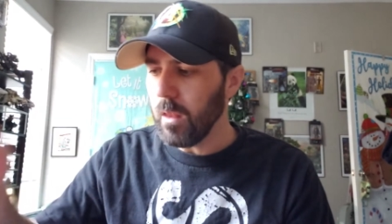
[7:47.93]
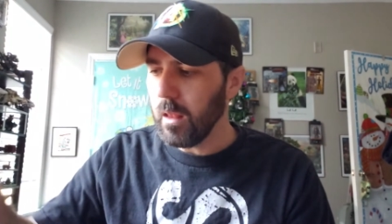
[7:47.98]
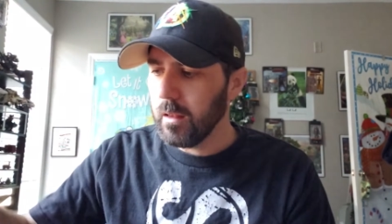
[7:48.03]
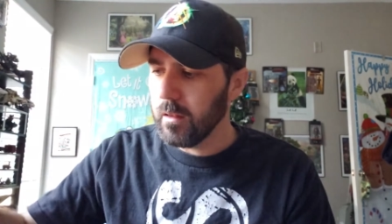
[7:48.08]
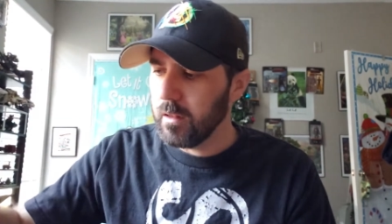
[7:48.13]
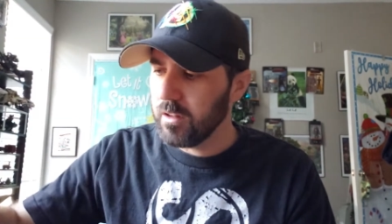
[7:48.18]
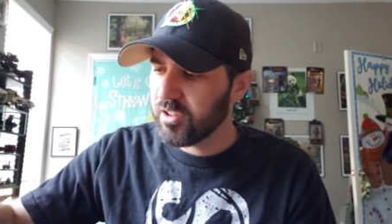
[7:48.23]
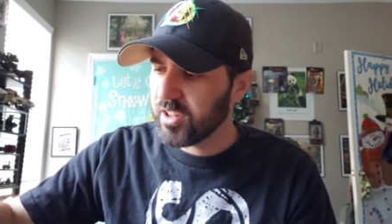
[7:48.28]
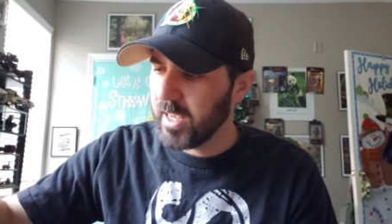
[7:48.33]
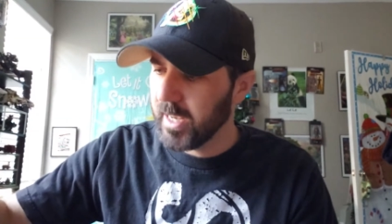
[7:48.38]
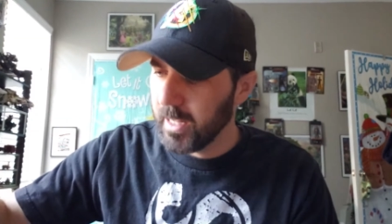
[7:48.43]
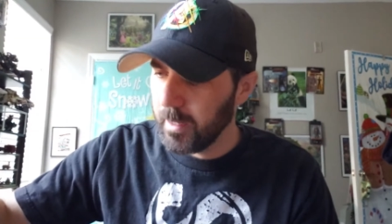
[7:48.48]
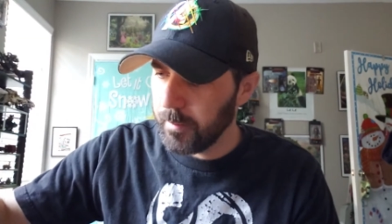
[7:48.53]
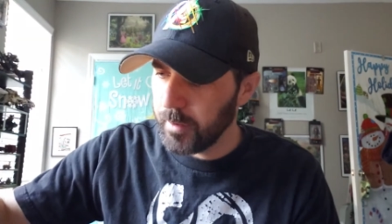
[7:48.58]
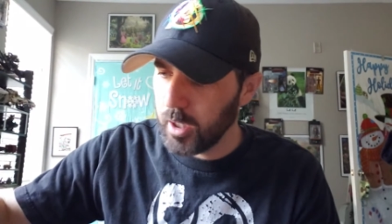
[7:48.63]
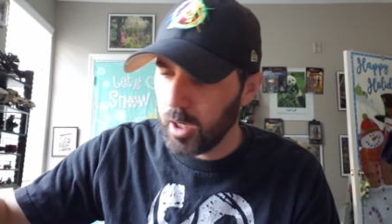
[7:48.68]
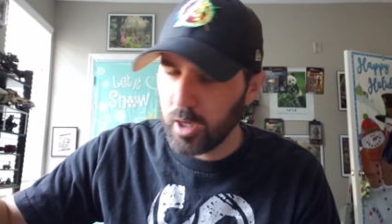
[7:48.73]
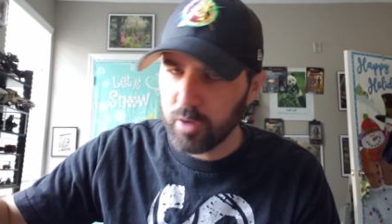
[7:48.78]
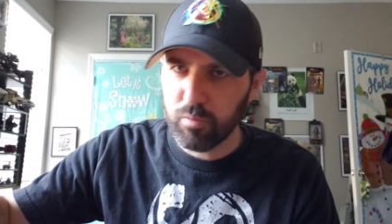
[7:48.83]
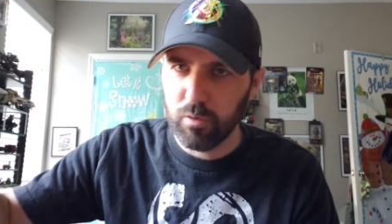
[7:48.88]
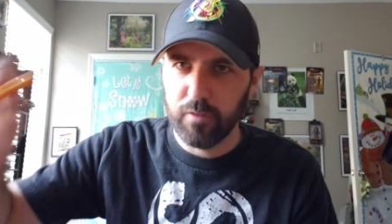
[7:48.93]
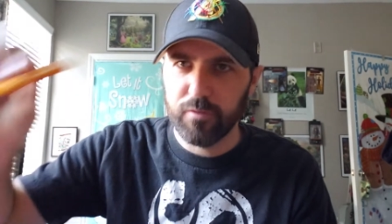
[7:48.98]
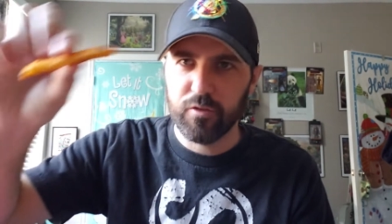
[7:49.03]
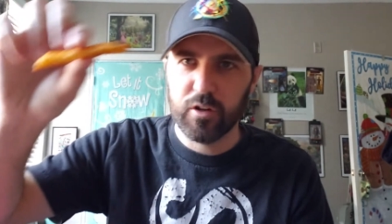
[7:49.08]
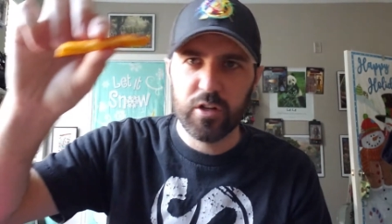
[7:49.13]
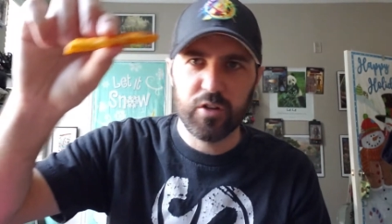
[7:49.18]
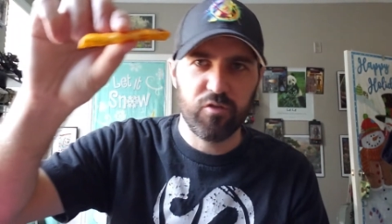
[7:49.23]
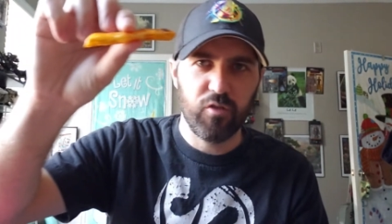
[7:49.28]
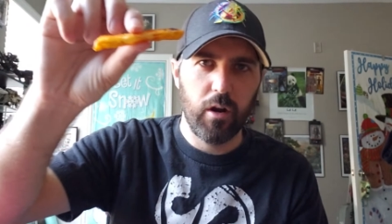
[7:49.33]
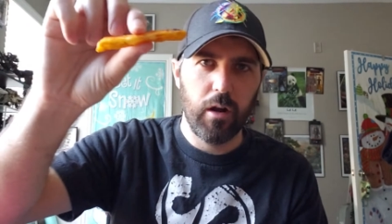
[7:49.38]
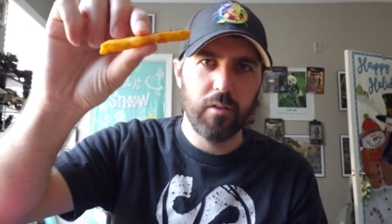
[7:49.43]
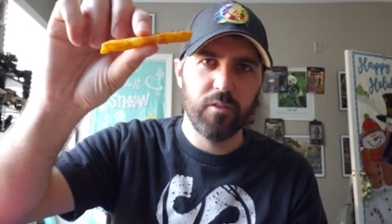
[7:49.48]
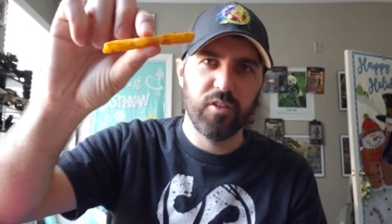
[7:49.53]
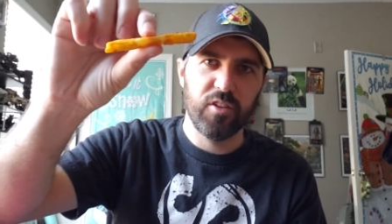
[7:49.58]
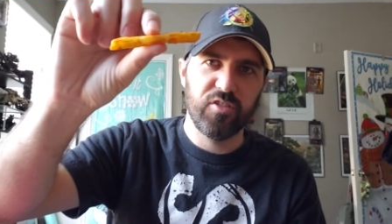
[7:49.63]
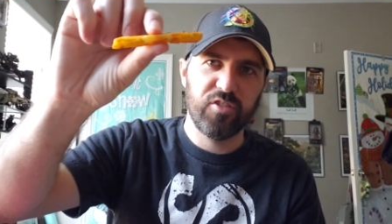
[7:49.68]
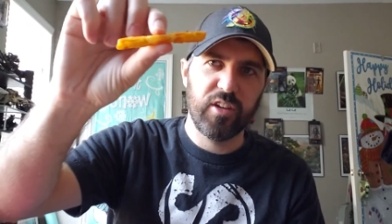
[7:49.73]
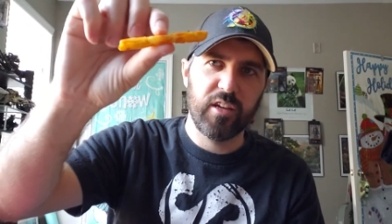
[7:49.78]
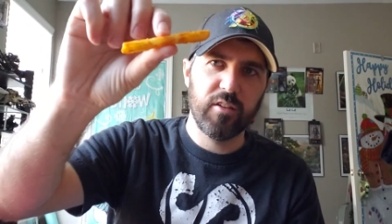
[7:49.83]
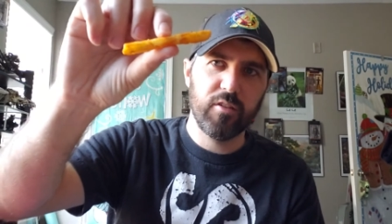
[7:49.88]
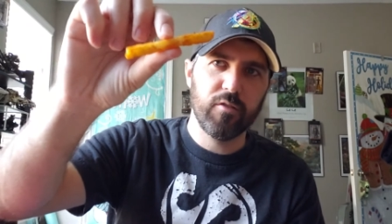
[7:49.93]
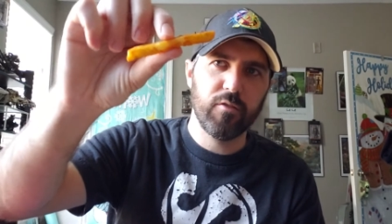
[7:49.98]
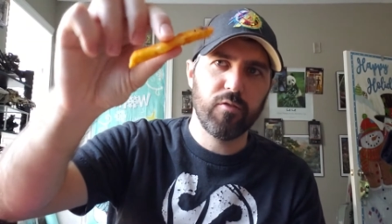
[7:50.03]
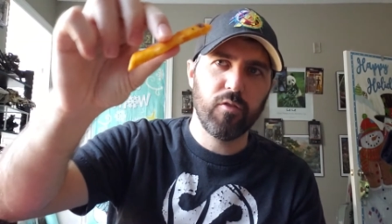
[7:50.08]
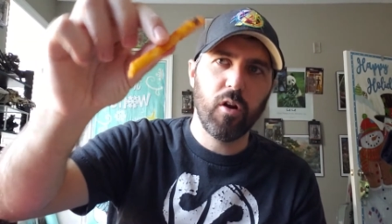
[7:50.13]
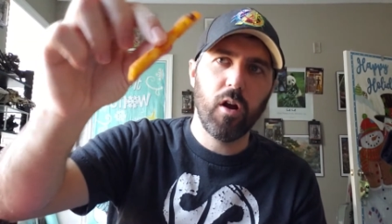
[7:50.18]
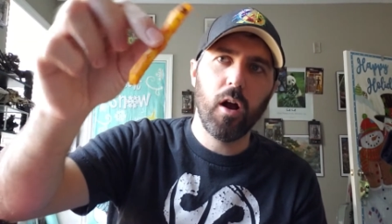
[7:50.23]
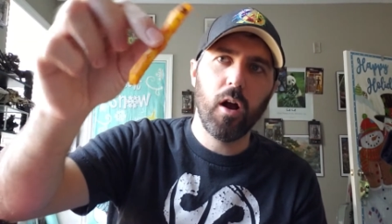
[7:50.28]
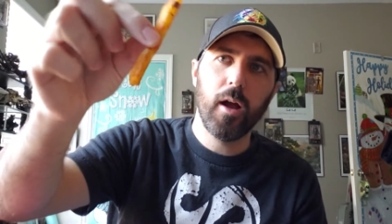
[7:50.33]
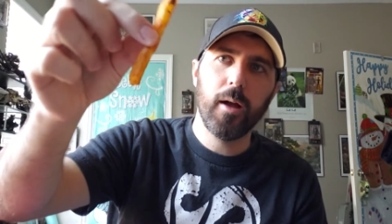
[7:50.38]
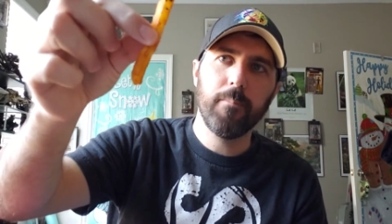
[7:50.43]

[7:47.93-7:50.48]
Let's kick it up a notch with the French fries. It's a seasoned fry.